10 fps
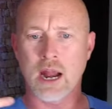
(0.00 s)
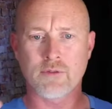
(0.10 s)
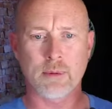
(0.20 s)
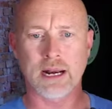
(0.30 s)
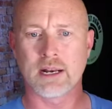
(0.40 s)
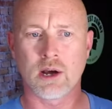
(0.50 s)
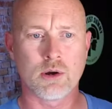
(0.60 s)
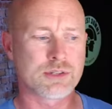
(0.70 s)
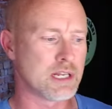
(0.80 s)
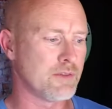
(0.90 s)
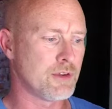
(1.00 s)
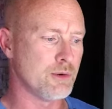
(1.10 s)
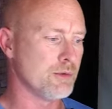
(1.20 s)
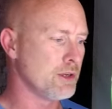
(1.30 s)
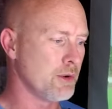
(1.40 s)
everybody knows that if
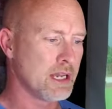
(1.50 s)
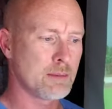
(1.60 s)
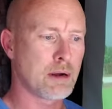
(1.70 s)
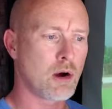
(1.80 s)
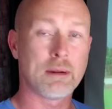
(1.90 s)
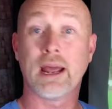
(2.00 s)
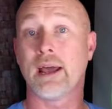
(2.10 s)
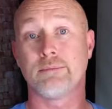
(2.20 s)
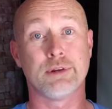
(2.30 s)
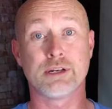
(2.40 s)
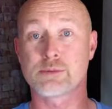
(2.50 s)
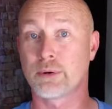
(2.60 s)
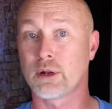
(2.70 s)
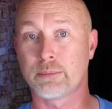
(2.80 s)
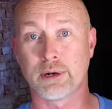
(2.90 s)
you hit a ball bad, you
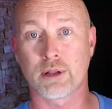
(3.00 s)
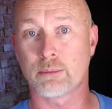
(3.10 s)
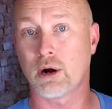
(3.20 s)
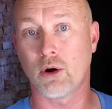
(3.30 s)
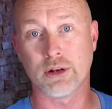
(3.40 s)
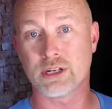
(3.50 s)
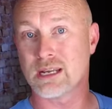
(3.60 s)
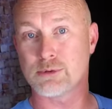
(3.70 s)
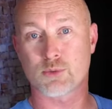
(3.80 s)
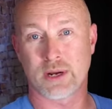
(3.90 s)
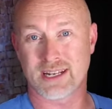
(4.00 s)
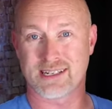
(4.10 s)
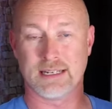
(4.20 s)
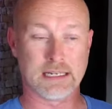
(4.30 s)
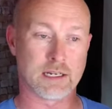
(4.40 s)
just pull up another ball and you keep
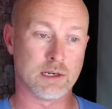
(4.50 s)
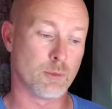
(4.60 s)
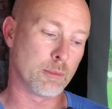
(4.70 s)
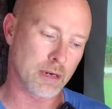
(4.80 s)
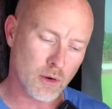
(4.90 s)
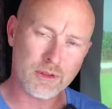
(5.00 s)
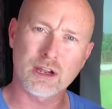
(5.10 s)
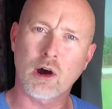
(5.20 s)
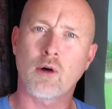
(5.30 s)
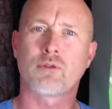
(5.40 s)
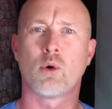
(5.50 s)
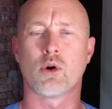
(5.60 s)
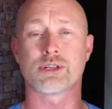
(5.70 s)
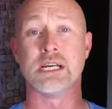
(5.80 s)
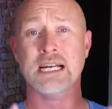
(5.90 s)
swinging till you hit a good one. But on the golf
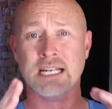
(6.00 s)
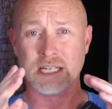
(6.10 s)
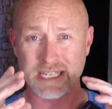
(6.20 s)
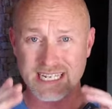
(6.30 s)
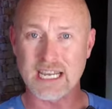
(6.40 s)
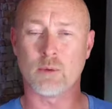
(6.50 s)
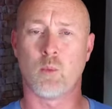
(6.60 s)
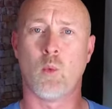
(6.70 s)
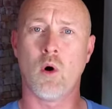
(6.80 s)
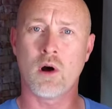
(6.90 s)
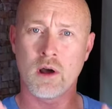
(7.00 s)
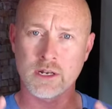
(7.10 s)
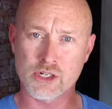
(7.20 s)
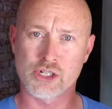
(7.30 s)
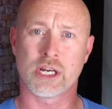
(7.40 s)
course, you get
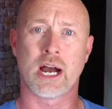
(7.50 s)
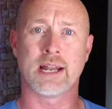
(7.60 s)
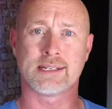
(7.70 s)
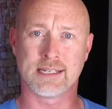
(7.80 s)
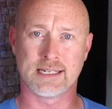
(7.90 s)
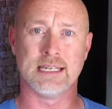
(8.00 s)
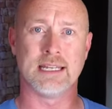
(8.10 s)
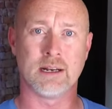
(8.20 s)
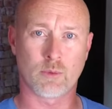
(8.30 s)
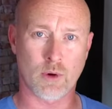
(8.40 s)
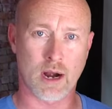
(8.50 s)
one shot to get it